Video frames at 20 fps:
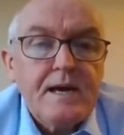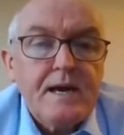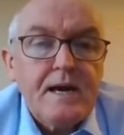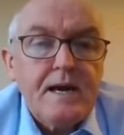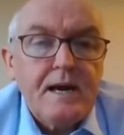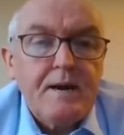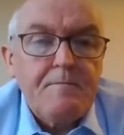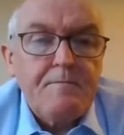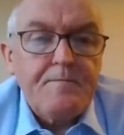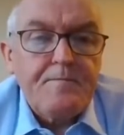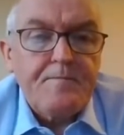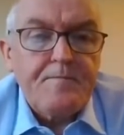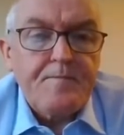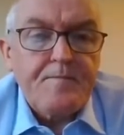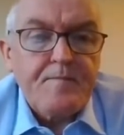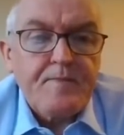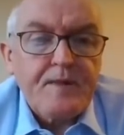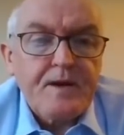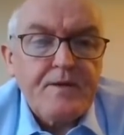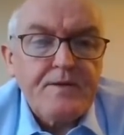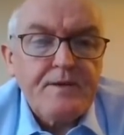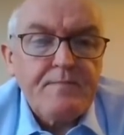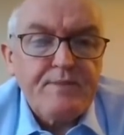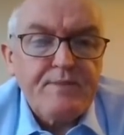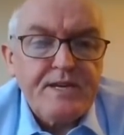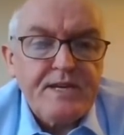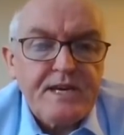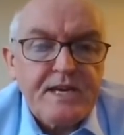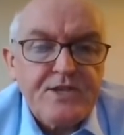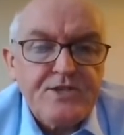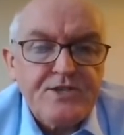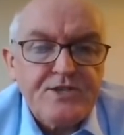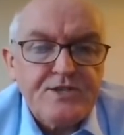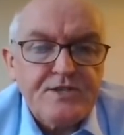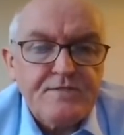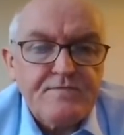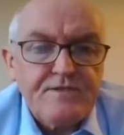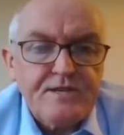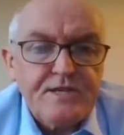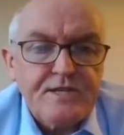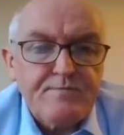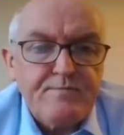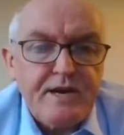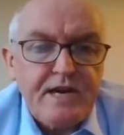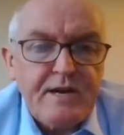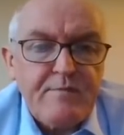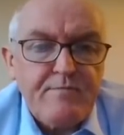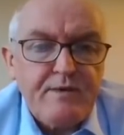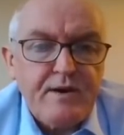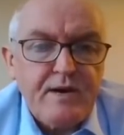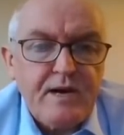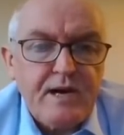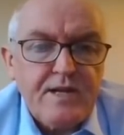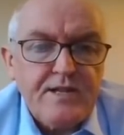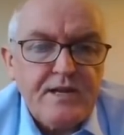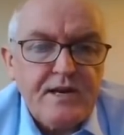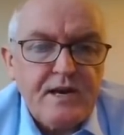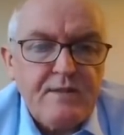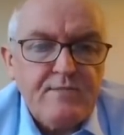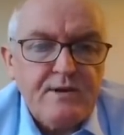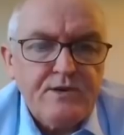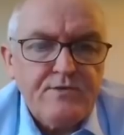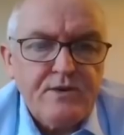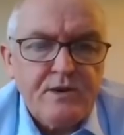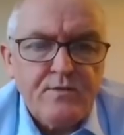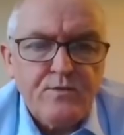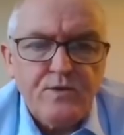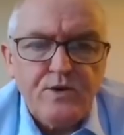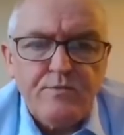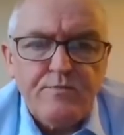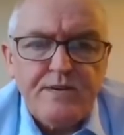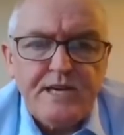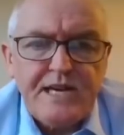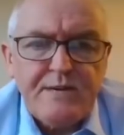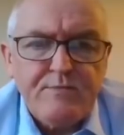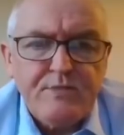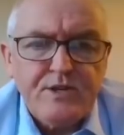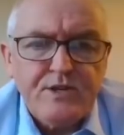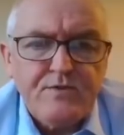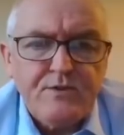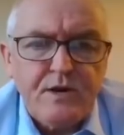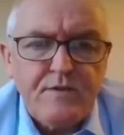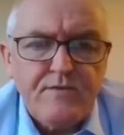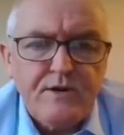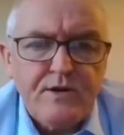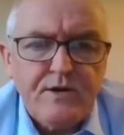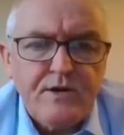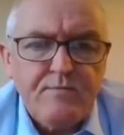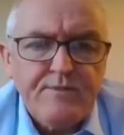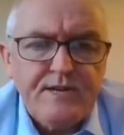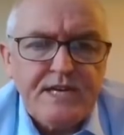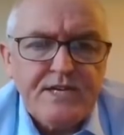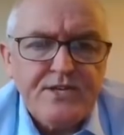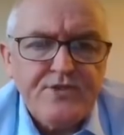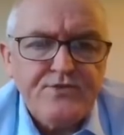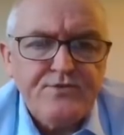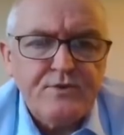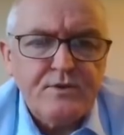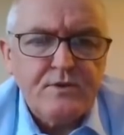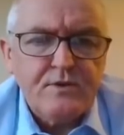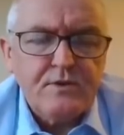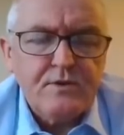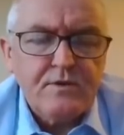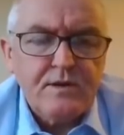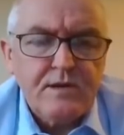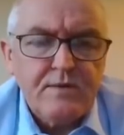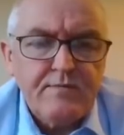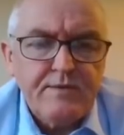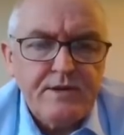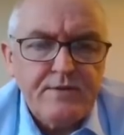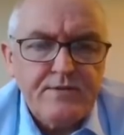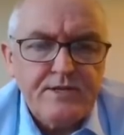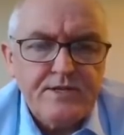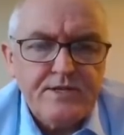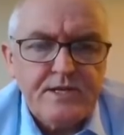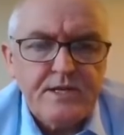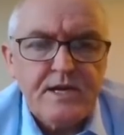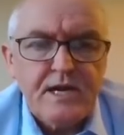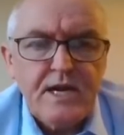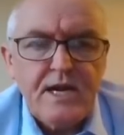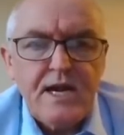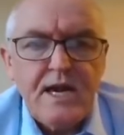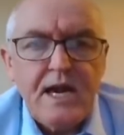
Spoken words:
the implications of this paper are that Omicron will be able to overcome natural immunity,